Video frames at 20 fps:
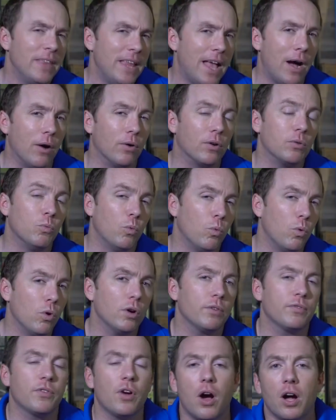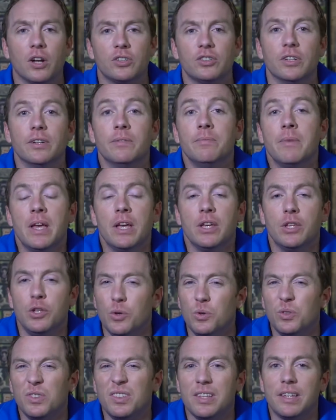Now, word of caution,
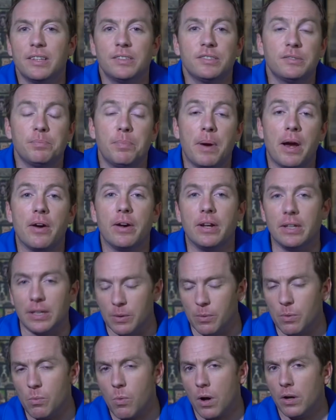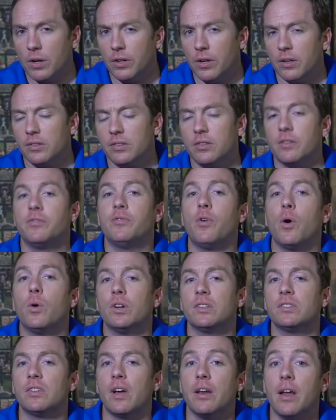use this sparingly. We want our dogs to
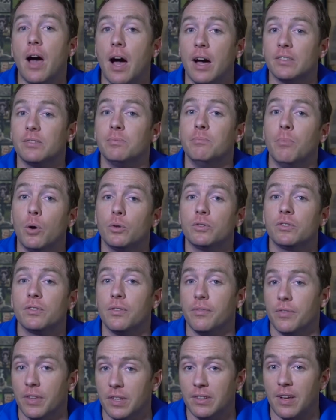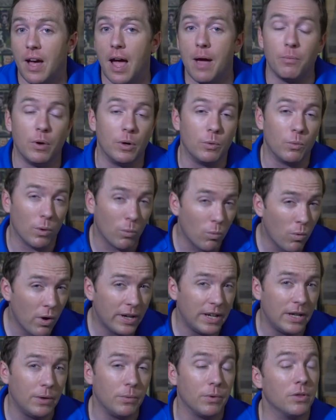focus on us most of the time when we're
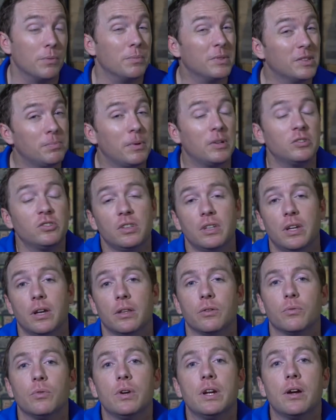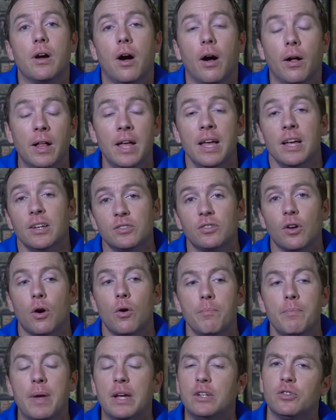working with them, especially on the recall.
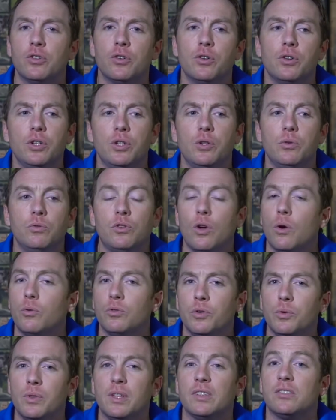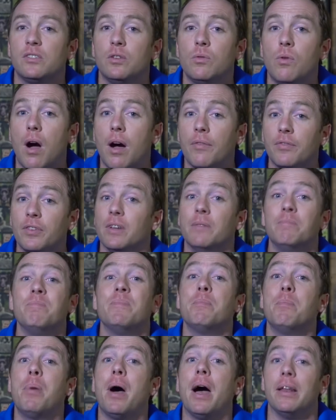So make sure you don't do this too often.
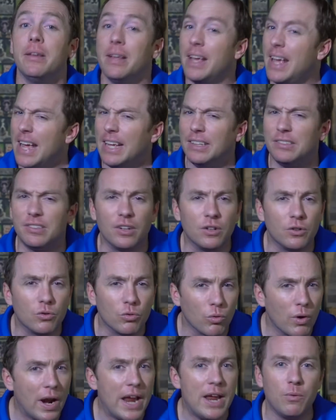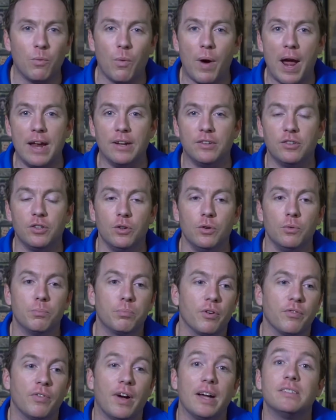But it's a great way to
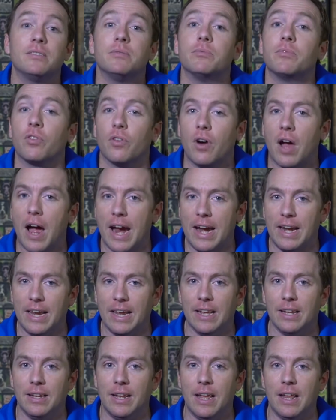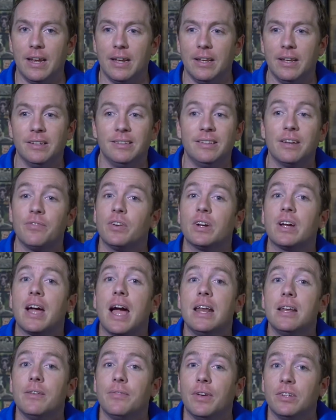provide some variety and a different
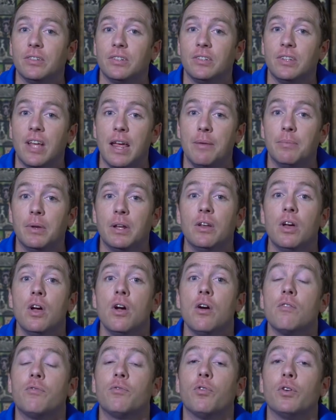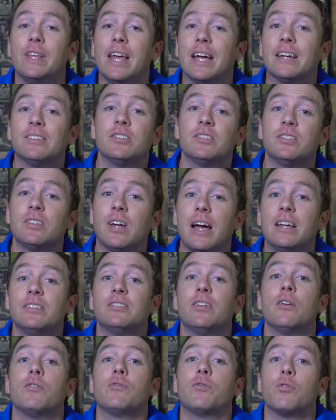kind of entertainment for the
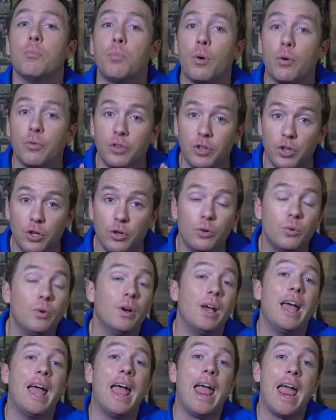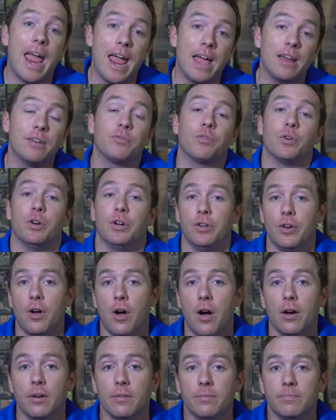exercise for both you and for your
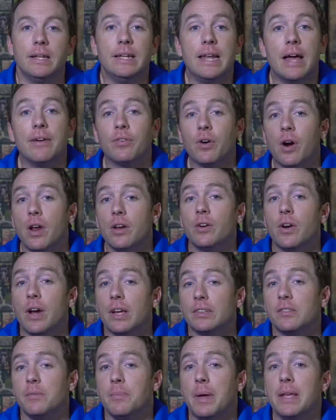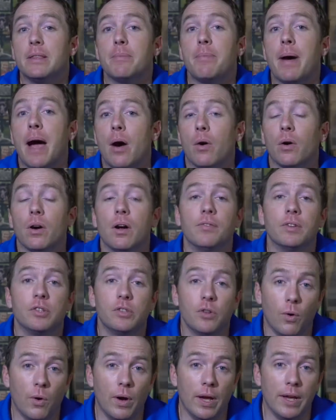dog. Never underestimate the power of a
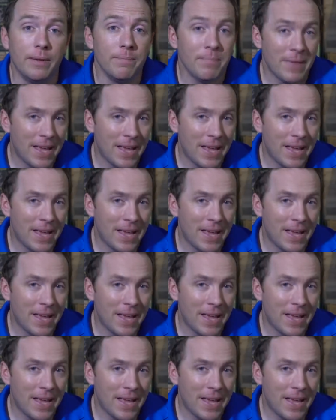toy.